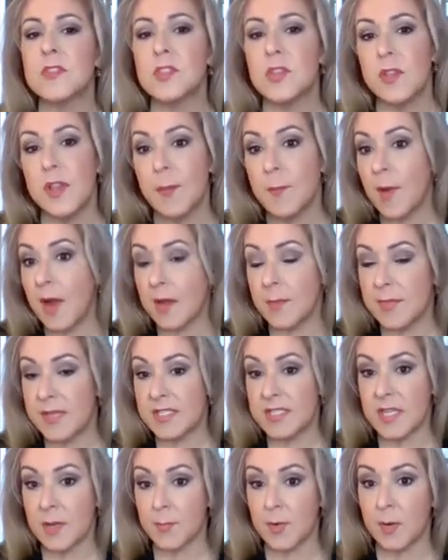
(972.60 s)
So they might be
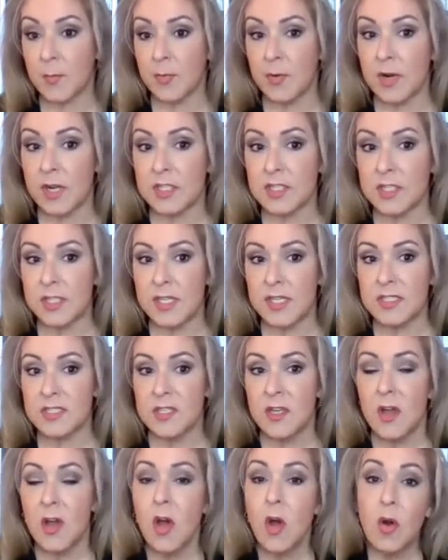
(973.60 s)
separate
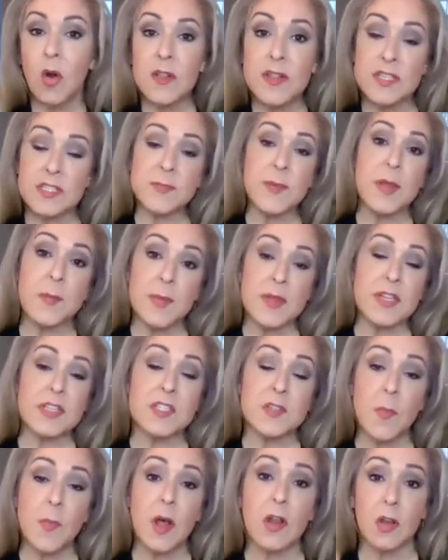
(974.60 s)
projects, or this might be a
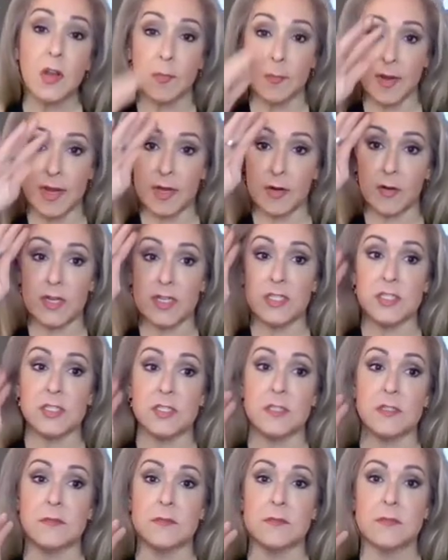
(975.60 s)
smaller
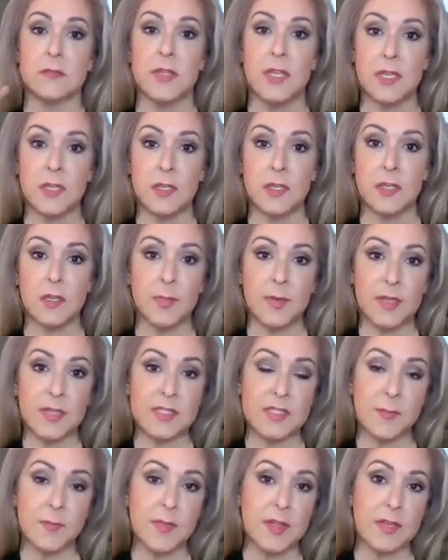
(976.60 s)
migration. It could be
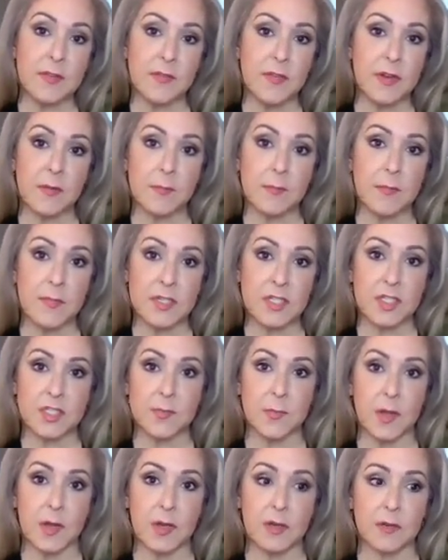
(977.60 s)
something very much
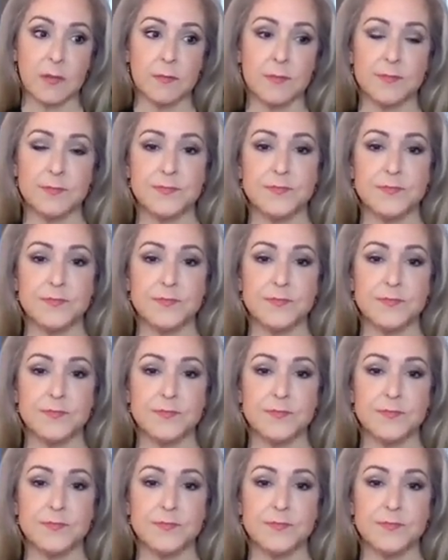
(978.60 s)
smaller.